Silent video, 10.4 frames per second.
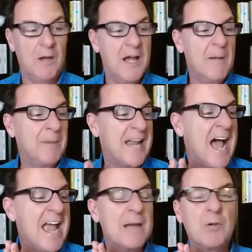you, but
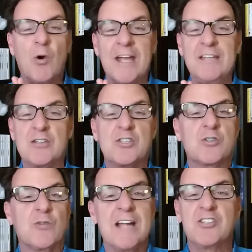I am going to
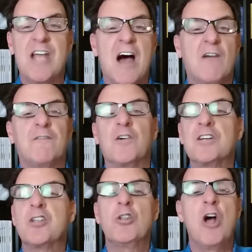stretch out
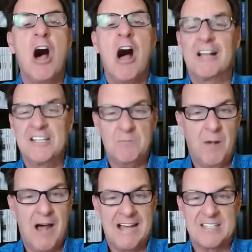for as long as
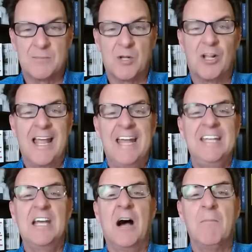possible
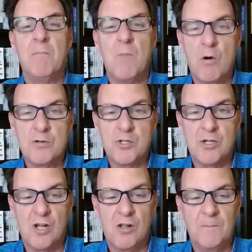any
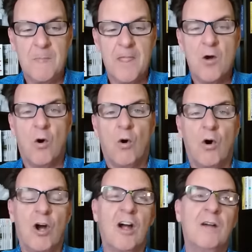emotional
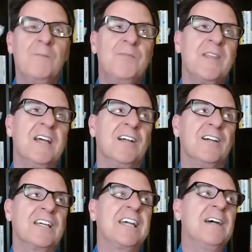or
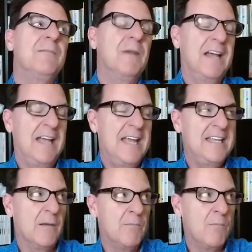Com
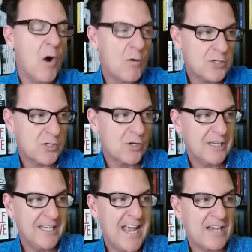any
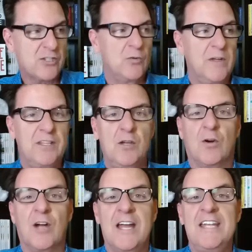emotional connection with
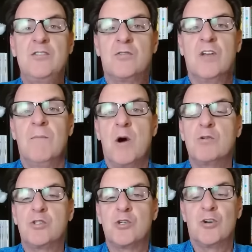you or any
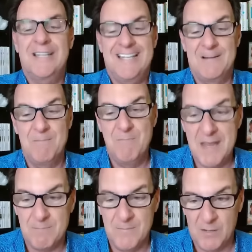emotional
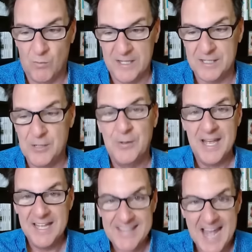commitment with you.
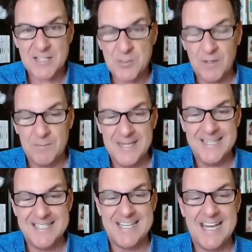That's what
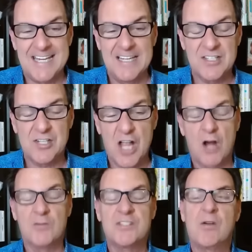means taking it
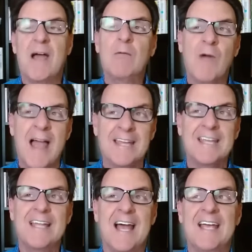slow. So I
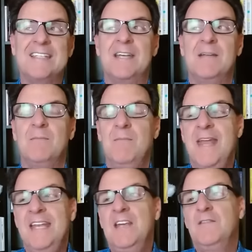recognize that
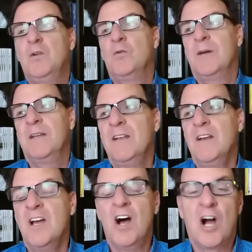many of you women
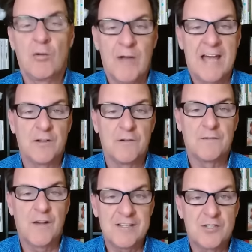are rather
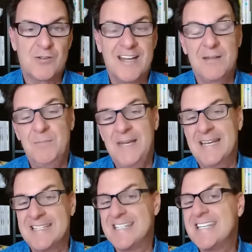frustrated
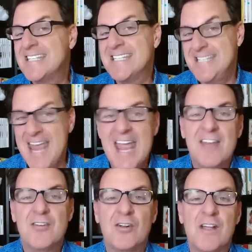because the
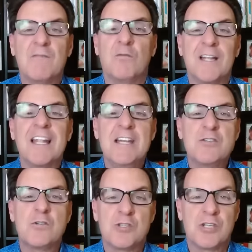standard of
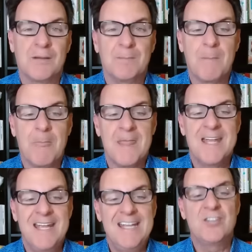relationship
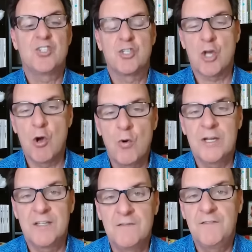is so
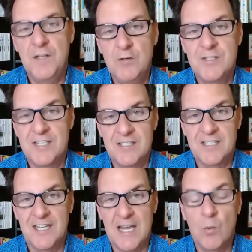confusing
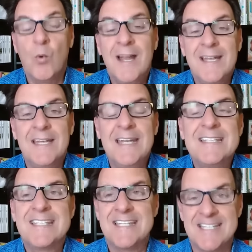today. What
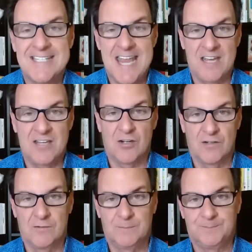is the
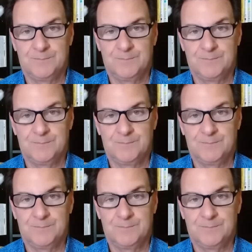standard?